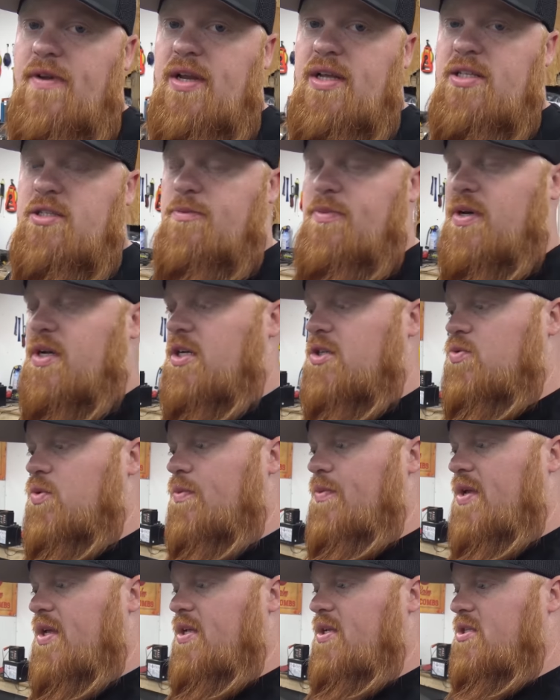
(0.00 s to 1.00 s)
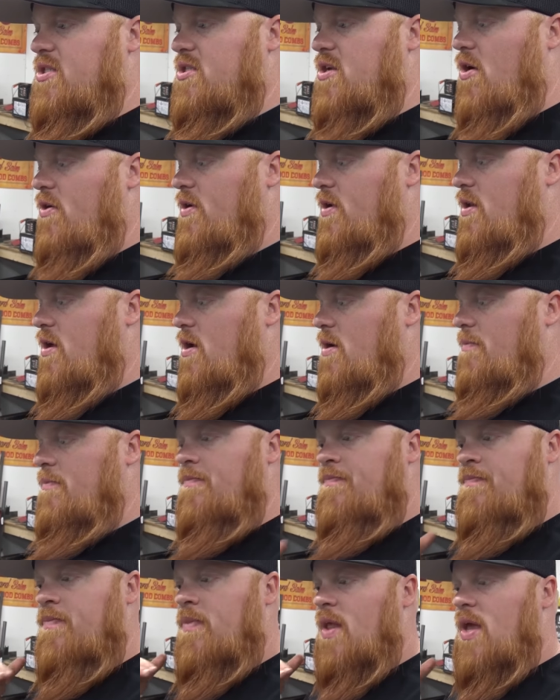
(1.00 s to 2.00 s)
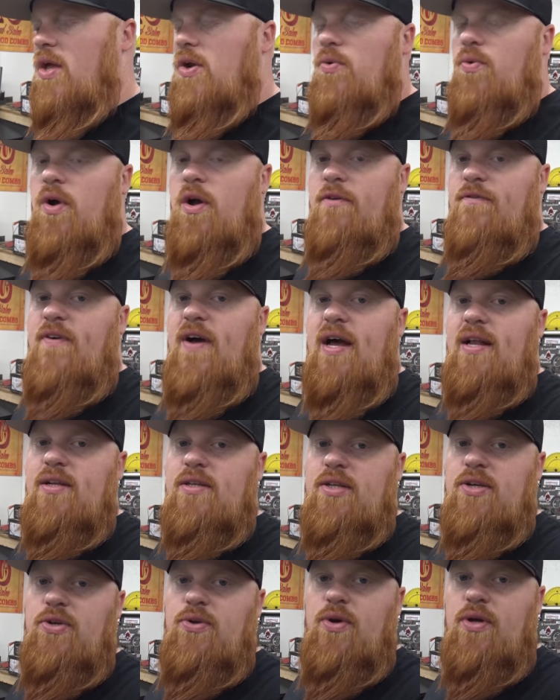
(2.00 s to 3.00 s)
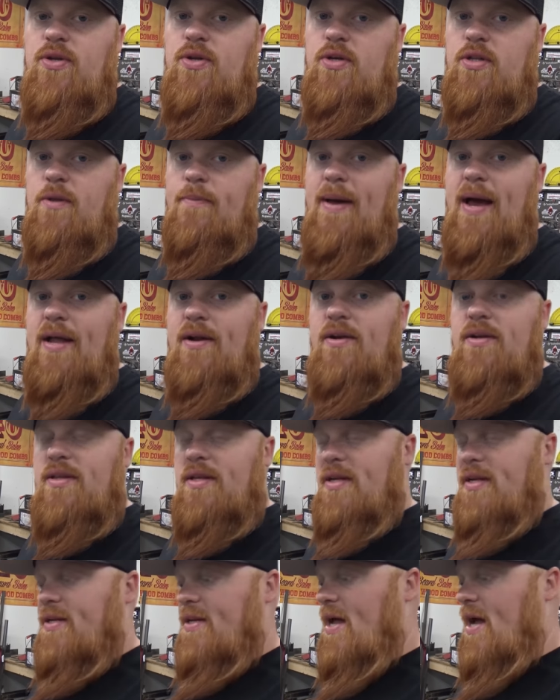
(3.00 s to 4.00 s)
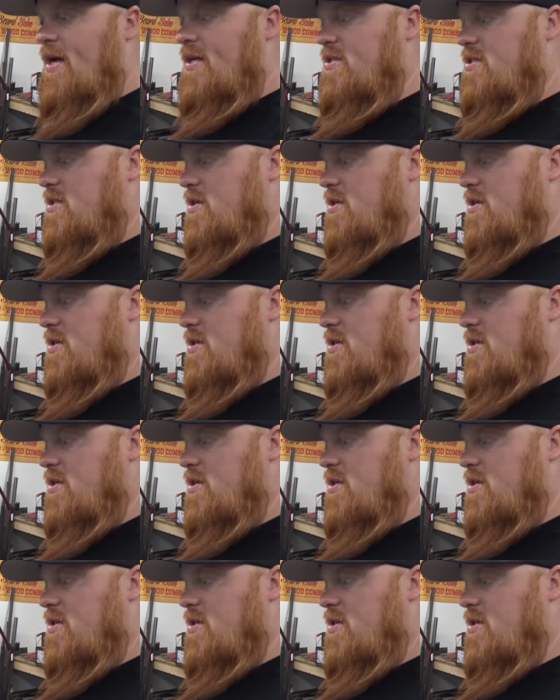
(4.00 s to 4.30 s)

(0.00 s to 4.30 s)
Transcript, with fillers: it is, because when we start it up, it'll run fine until you unhook the battery, then it dies.